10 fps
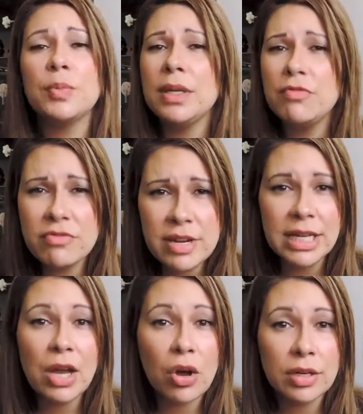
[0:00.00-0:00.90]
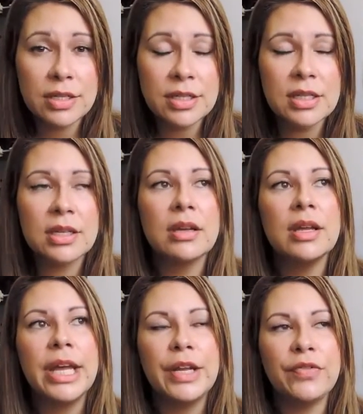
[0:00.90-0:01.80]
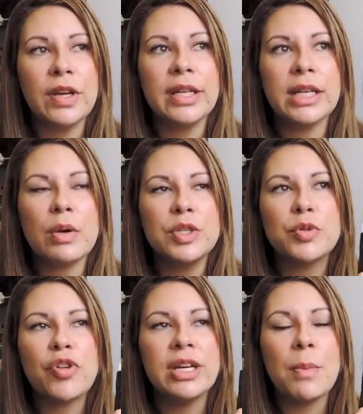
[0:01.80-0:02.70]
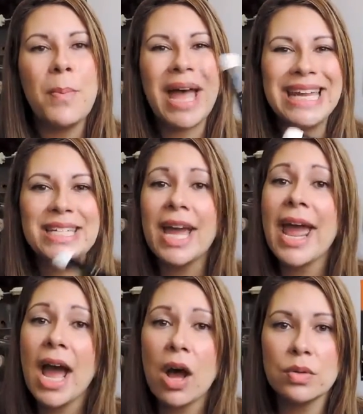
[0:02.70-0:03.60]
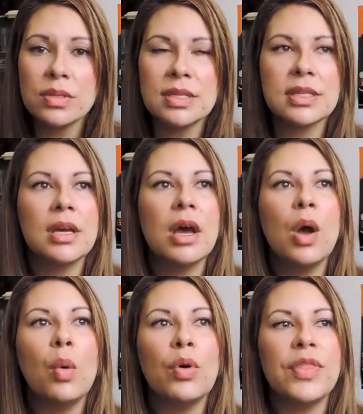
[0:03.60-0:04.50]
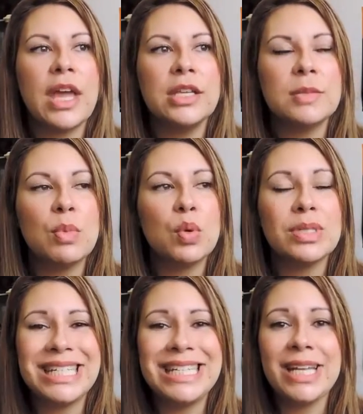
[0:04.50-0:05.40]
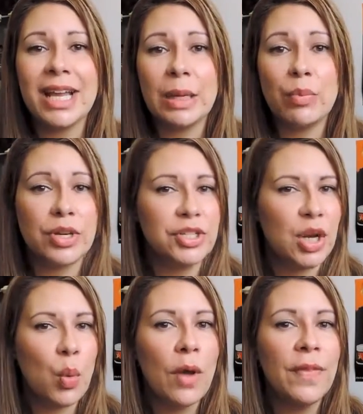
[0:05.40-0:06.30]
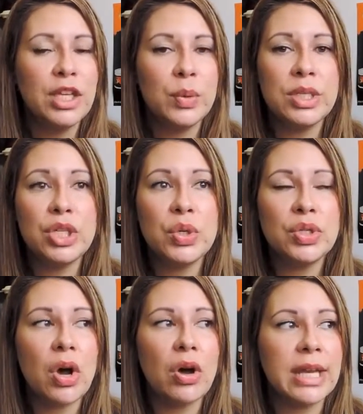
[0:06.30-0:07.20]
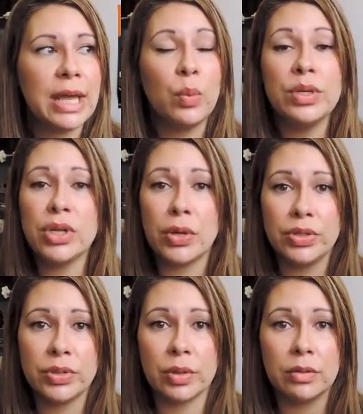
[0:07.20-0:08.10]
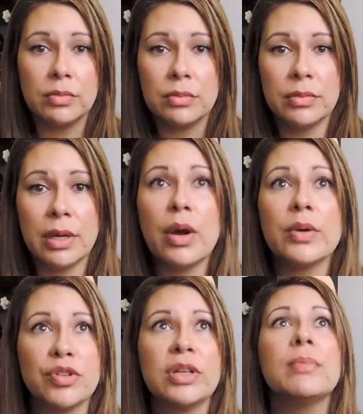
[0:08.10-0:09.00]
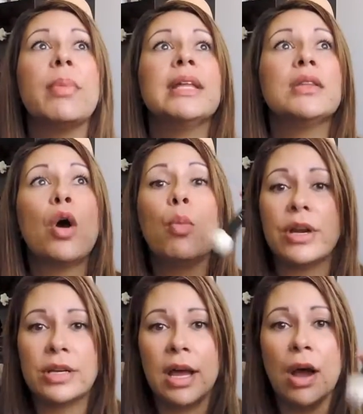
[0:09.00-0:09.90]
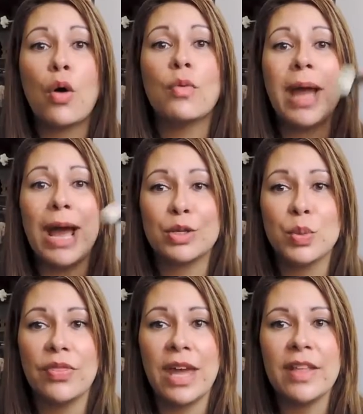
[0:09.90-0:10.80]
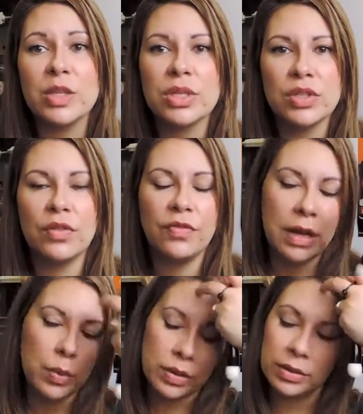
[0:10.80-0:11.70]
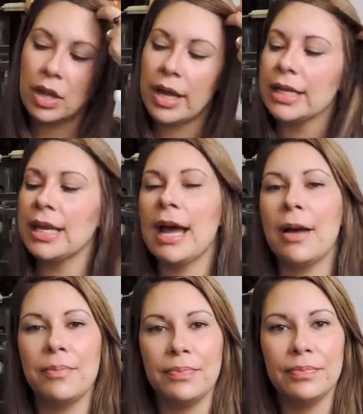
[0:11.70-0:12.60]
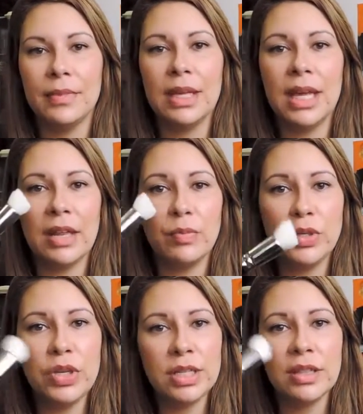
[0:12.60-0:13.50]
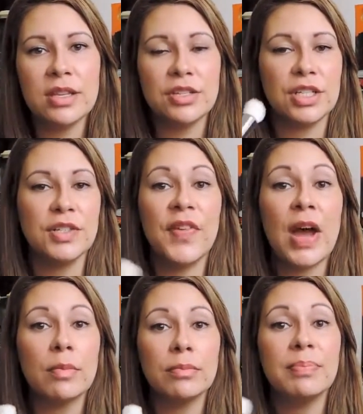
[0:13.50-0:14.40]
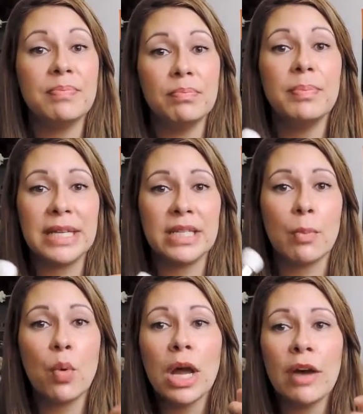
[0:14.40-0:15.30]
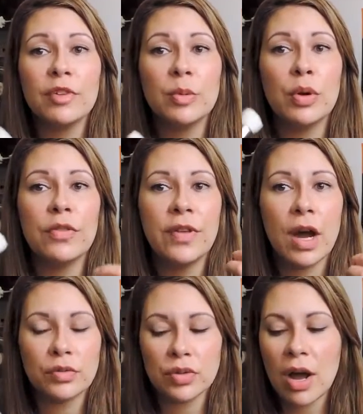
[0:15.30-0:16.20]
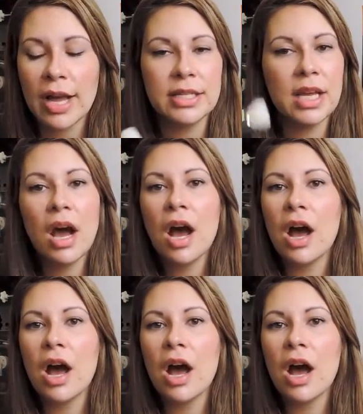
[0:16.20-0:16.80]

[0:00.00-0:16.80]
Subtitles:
to be really honest, it felt like I was trying to paint a house with a small detailing brush, one that you would use on a windowsill. I was trying to paint the whole house with that. That's what it sort of felt like. And using this just felt better, more comfortable. It felt right.